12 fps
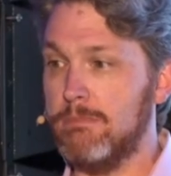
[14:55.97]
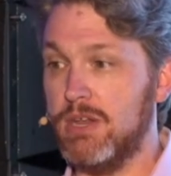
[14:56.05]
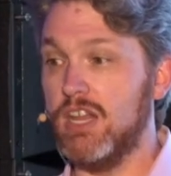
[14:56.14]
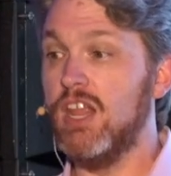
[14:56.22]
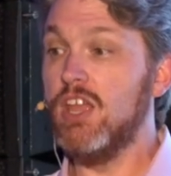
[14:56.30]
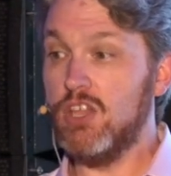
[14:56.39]
but
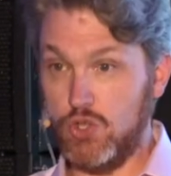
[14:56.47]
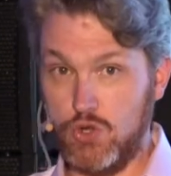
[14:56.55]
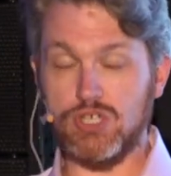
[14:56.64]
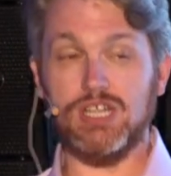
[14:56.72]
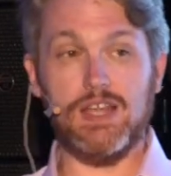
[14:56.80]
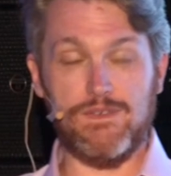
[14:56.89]
it
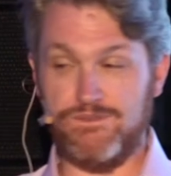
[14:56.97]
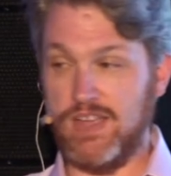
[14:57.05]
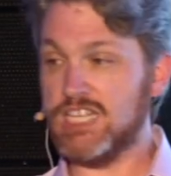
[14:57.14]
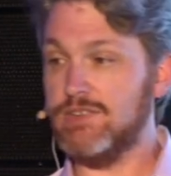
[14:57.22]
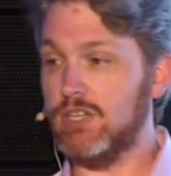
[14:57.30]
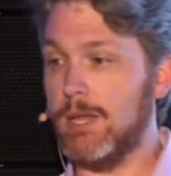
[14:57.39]
usually
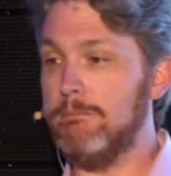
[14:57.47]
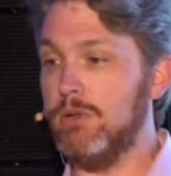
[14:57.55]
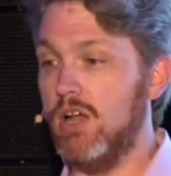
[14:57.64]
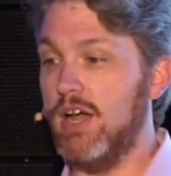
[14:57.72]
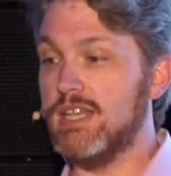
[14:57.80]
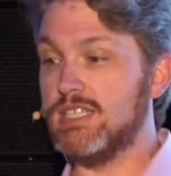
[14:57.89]
effectively
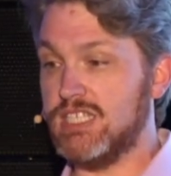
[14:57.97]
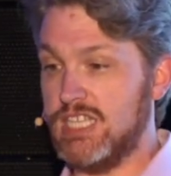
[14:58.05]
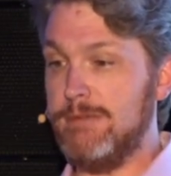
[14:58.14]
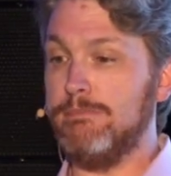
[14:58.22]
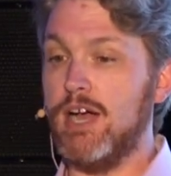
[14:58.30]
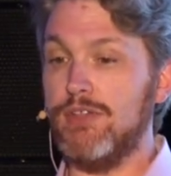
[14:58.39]
implies
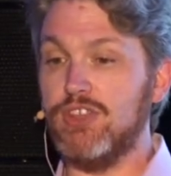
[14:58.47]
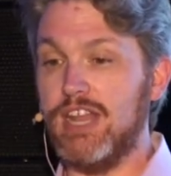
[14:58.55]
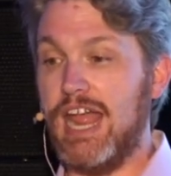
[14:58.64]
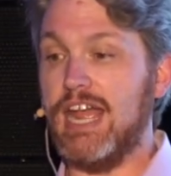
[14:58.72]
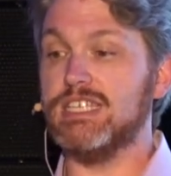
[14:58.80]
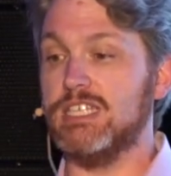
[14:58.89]
CPython
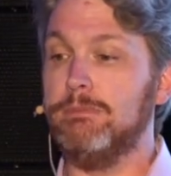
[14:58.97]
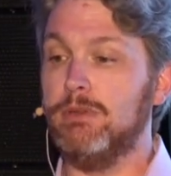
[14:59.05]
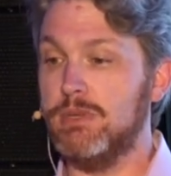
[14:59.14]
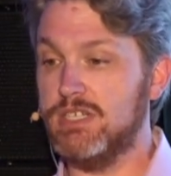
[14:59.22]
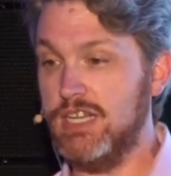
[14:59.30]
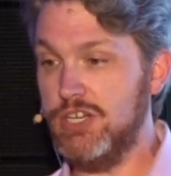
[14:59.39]
as an
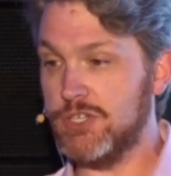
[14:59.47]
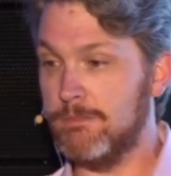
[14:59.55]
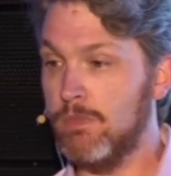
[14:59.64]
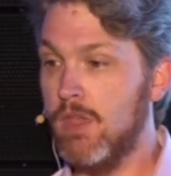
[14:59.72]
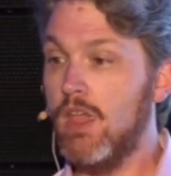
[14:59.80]
implementation.